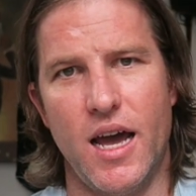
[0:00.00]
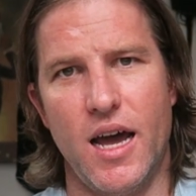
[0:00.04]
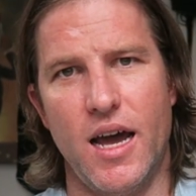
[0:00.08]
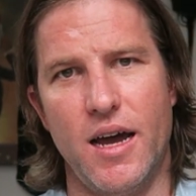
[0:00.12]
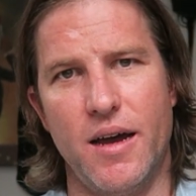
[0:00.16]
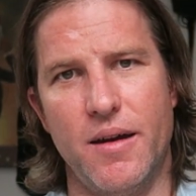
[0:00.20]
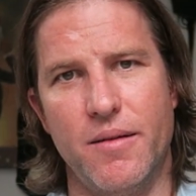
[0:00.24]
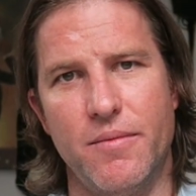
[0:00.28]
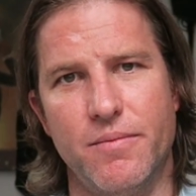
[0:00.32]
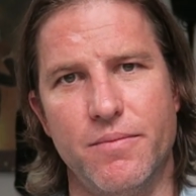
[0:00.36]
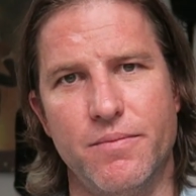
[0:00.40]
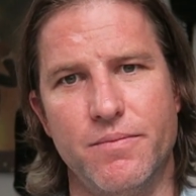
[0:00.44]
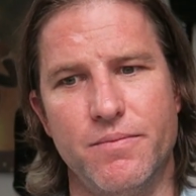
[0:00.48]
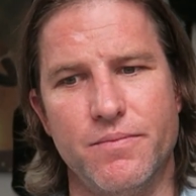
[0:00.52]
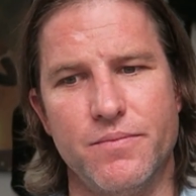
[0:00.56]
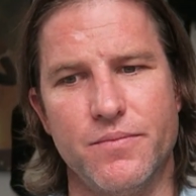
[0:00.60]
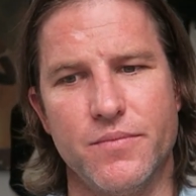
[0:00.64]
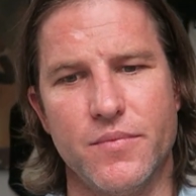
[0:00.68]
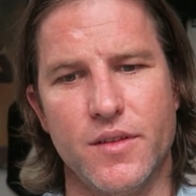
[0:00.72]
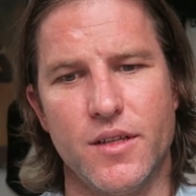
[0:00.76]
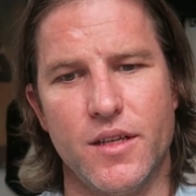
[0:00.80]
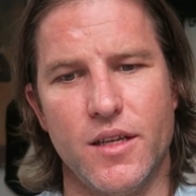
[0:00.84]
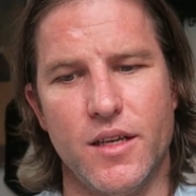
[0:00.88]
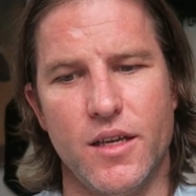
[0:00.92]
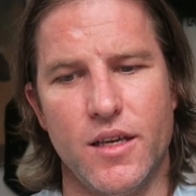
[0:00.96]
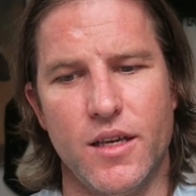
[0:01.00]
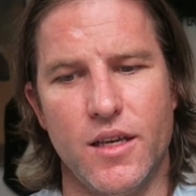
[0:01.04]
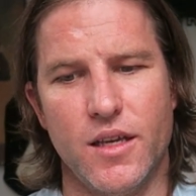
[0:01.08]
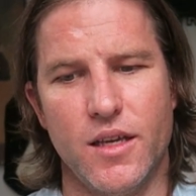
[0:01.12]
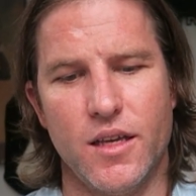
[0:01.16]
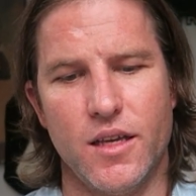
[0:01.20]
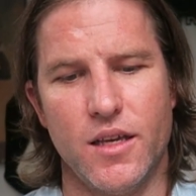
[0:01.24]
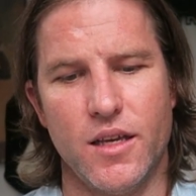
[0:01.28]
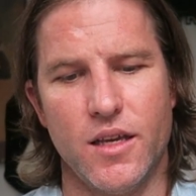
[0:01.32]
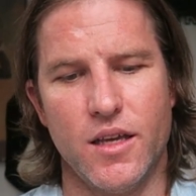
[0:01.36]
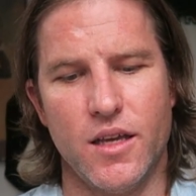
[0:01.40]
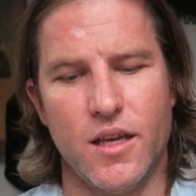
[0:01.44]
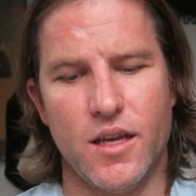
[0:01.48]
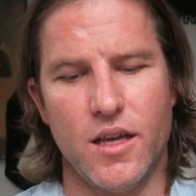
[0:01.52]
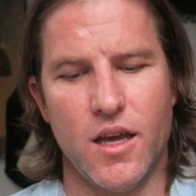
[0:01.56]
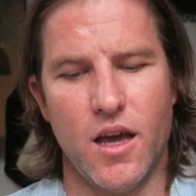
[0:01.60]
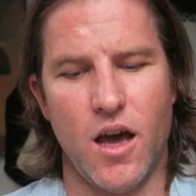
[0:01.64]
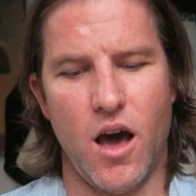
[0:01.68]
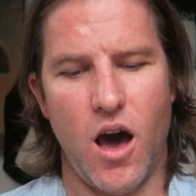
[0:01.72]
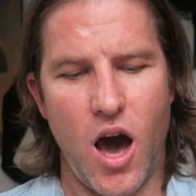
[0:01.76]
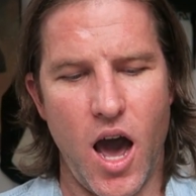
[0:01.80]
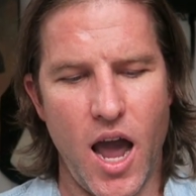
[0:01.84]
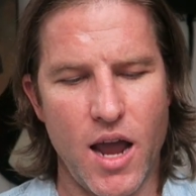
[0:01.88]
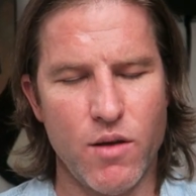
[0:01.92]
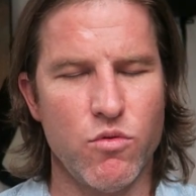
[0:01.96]

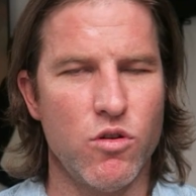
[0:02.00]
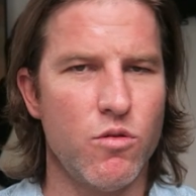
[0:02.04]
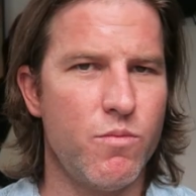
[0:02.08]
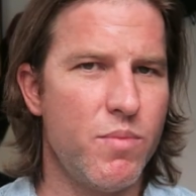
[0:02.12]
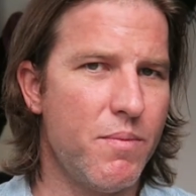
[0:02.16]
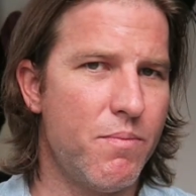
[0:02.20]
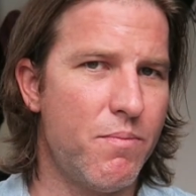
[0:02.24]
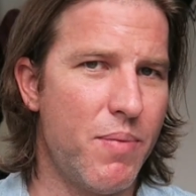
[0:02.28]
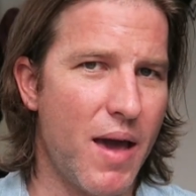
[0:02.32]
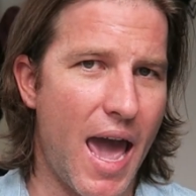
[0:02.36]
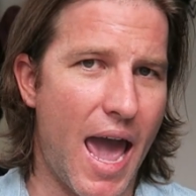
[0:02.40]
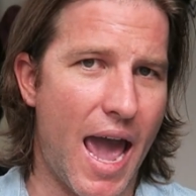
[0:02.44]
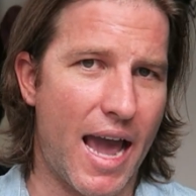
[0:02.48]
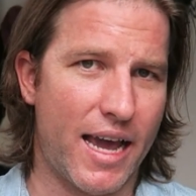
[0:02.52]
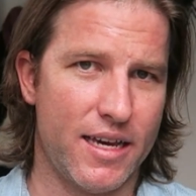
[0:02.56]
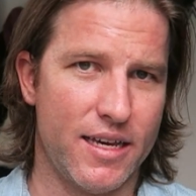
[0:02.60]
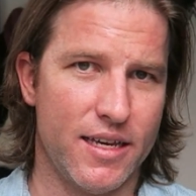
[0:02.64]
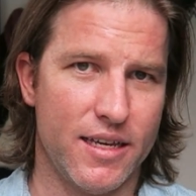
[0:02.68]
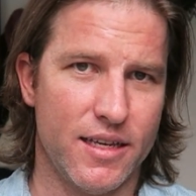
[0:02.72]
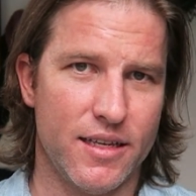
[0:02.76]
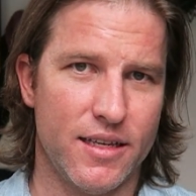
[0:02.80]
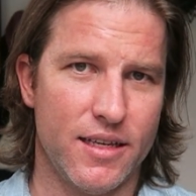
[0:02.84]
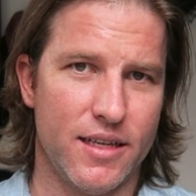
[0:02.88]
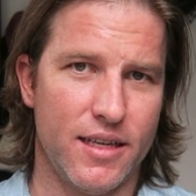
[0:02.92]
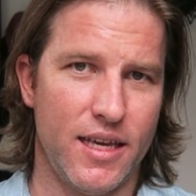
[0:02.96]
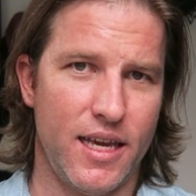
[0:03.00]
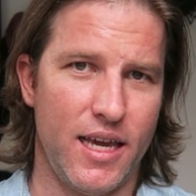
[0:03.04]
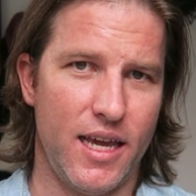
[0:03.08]
I will be back